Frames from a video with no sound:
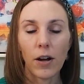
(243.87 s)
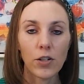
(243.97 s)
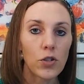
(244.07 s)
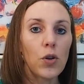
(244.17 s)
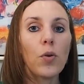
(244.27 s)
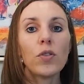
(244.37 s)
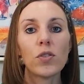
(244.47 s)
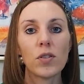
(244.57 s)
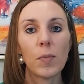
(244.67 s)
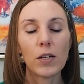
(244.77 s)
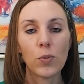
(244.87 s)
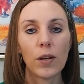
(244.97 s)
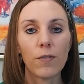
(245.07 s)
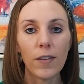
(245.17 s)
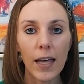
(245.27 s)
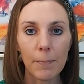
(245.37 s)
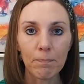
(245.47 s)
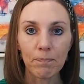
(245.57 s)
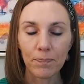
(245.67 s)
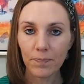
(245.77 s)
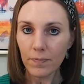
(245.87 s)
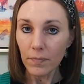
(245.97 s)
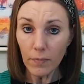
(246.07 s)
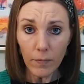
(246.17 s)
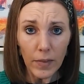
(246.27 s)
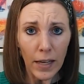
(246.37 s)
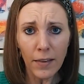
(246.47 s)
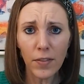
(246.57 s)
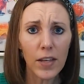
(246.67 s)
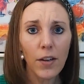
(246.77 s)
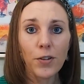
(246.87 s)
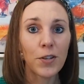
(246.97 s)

I just know this is my twin flame, and that the other